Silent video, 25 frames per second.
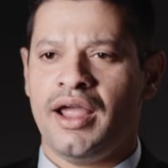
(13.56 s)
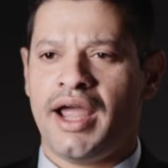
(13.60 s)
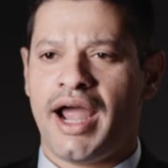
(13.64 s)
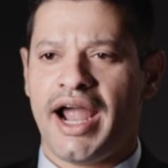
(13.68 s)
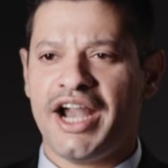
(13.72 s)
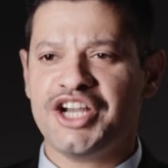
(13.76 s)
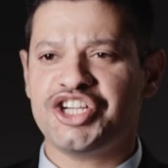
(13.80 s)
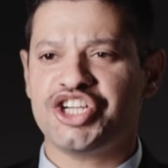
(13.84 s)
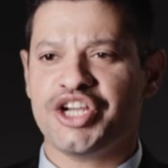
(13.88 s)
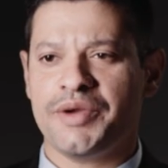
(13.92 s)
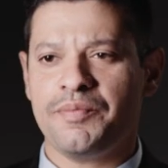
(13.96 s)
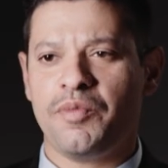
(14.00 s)

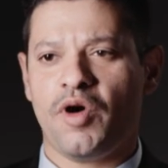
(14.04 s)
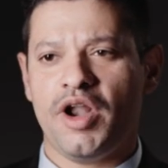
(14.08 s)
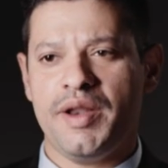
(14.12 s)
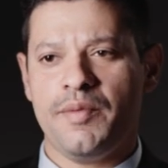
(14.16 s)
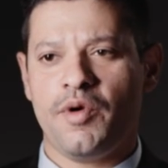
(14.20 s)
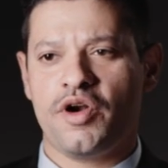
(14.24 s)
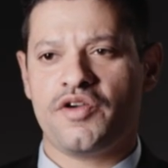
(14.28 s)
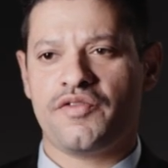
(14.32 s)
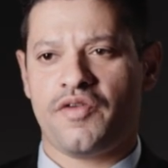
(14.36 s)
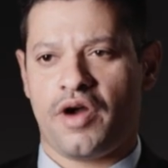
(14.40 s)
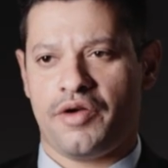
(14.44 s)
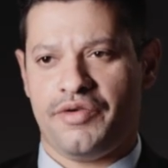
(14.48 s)
At
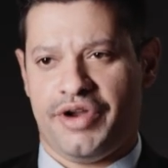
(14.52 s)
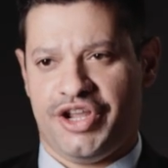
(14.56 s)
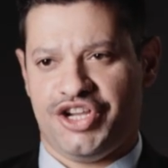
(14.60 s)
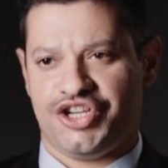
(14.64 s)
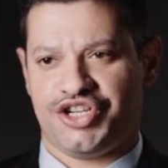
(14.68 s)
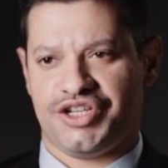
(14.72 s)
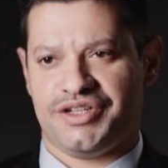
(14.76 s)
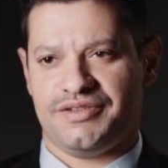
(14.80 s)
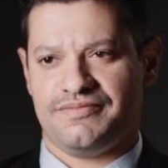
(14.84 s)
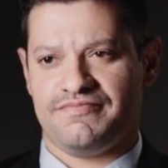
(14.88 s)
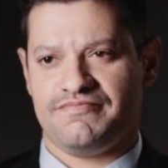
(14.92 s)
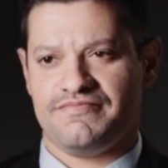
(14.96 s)
Champalimaud
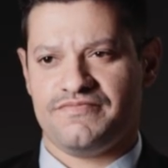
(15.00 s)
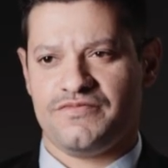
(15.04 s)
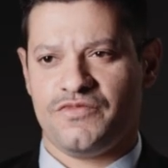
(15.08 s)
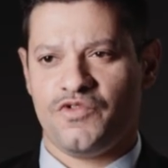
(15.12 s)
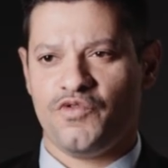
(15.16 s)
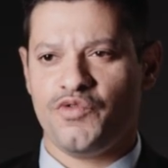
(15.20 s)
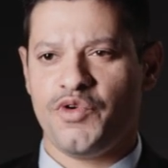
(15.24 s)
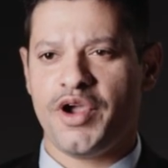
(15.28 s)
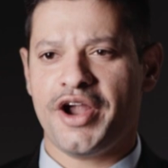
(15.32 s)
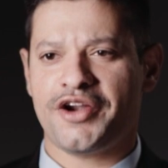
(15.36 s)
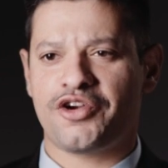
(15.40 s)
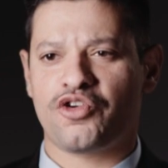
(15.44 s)
Foundation,
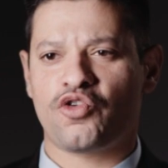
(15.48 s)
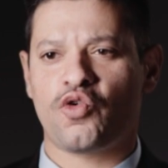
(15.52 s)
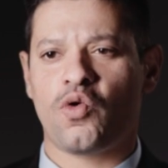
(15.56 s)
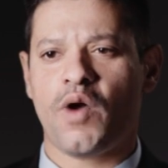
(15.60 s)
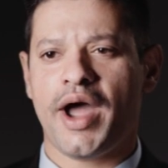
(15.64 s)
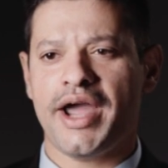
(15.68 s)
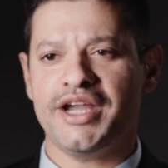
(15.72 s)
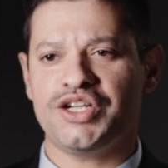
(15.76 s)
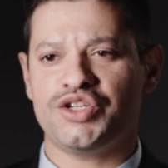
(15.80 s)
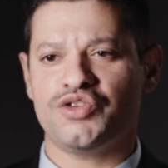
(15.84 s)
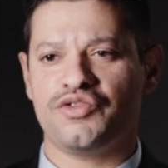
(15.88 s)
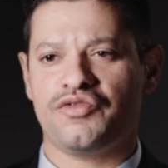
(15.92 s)
we are
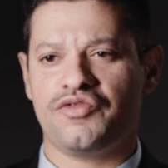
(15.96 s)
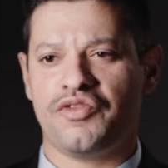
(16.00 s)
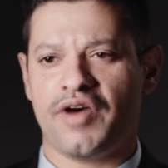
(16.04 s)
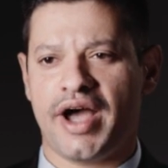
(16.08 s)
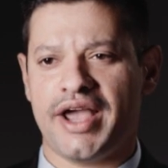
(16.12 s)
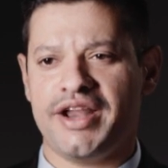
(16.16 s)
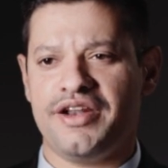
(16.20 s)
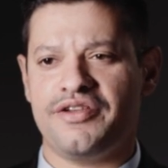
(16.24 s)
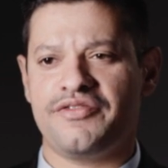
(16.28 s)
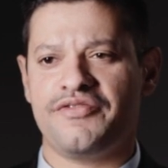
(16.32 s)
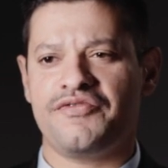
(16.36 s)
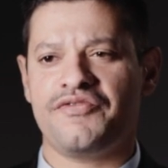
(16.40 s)
trying to
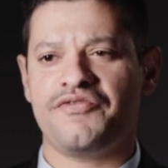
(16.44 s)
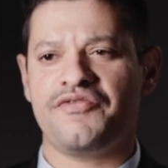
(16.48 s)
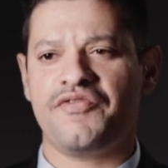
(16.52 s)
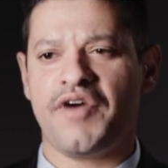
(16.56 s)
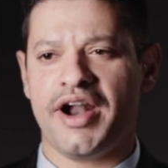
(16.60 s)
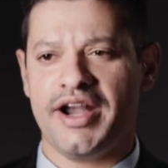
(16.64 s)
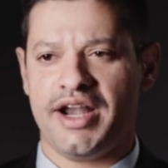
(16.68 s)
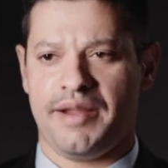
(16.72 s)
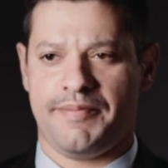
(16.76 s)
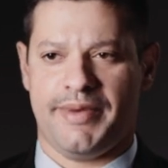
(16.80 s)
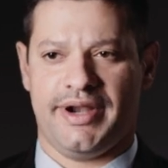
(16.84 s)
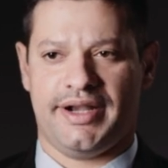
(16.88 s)
find
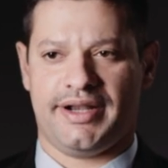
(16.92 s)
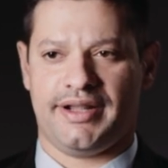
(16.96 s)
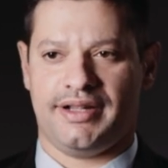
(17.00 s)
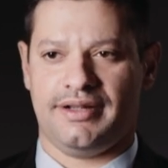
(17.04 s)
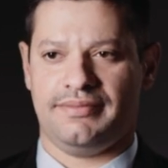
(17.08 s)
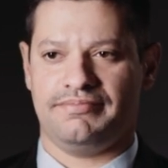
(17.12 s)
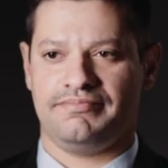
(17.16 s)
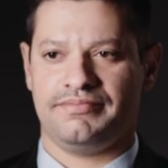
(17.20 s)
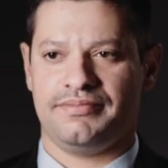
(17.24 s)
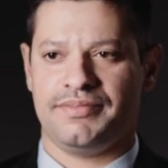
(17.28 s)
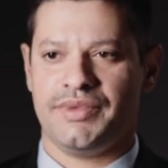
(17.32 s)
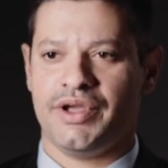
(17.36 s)

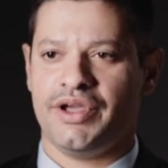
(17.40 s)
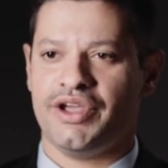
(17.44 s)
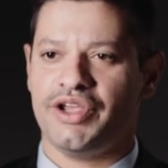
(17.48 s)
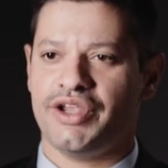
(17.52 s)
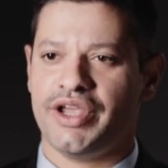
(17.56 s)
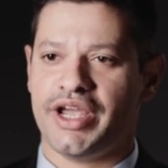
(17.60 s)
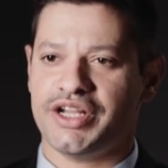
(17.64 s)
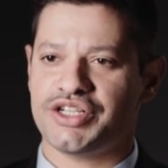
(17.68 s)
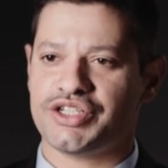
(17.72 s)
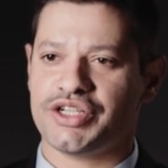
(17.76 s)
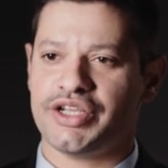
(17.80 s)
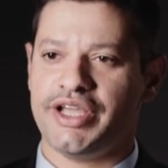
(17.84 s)
fundamental
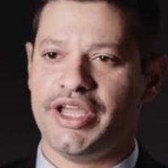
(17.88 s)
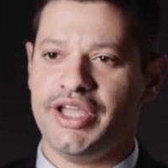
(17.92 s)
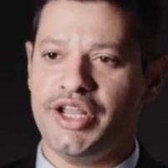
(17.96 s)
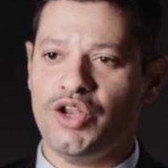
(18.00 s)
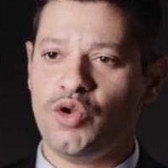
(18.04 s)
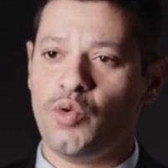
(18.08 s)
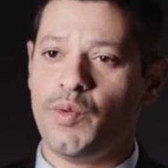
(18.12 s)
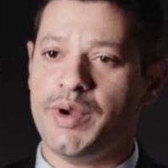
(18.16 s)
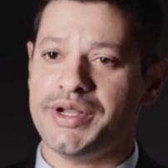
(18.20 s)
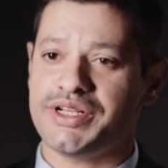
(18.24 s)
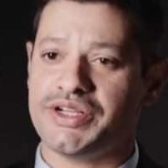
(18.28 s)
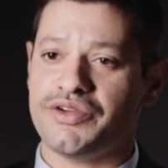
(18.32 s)
yet
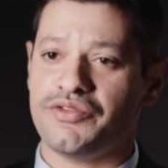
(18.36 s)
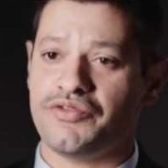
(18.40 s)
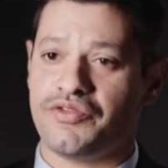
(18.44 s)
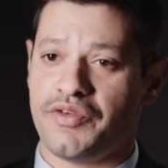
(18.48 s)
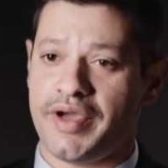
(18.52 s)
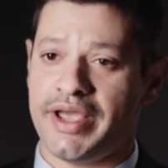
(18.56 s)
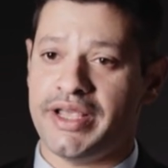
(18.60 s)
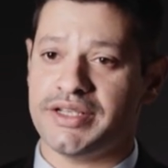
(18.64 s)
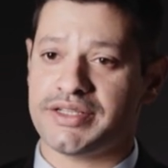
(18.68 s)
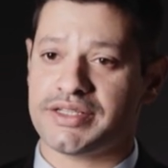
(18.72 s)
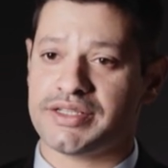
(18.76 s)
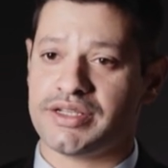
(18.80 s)
innovative
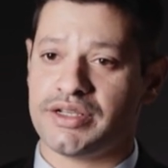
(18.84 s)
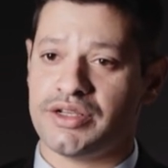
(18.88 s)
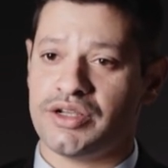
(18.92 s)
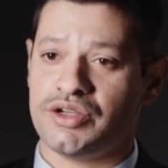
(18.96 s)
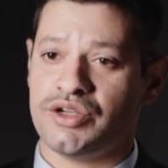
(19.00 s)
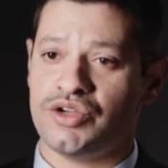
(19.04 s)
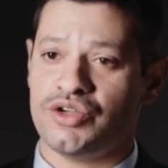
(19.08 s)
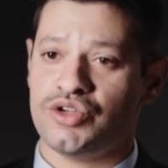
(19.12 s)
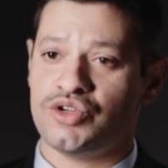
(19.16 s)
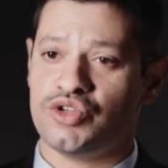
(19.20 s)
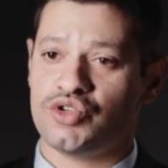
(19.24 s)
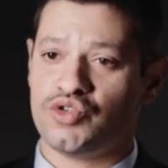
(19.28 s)
ways
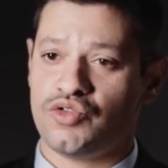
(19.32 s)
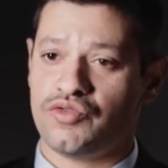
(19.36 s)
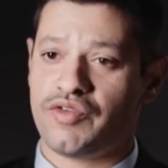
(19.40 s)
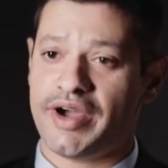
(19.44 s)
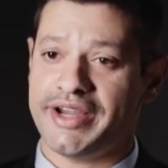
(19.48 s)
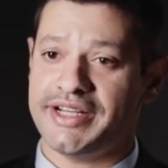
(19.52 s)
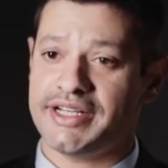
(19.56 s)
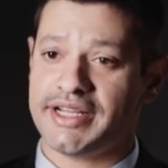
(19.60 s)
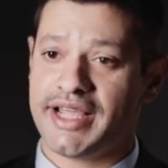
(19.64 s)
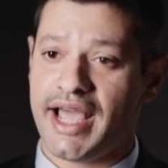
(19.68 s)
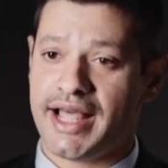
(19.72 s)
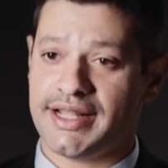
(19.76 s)
to
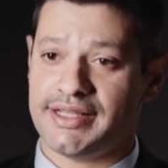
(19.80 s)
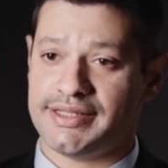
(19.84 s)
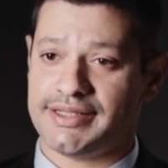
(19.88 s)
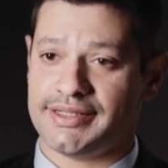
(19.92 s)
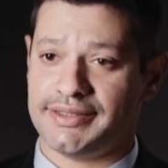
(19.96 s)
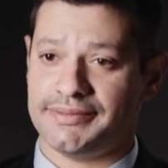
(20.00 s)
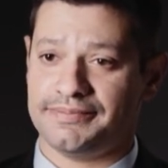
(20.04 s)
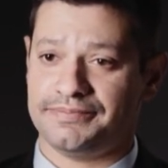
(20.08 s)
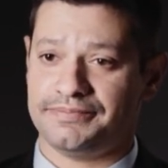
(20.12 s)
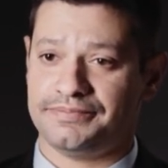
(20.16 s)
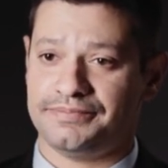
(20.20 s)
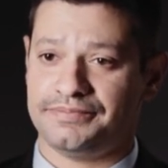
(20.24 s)
fight
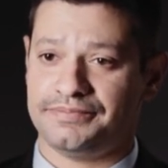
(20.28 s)
cancer.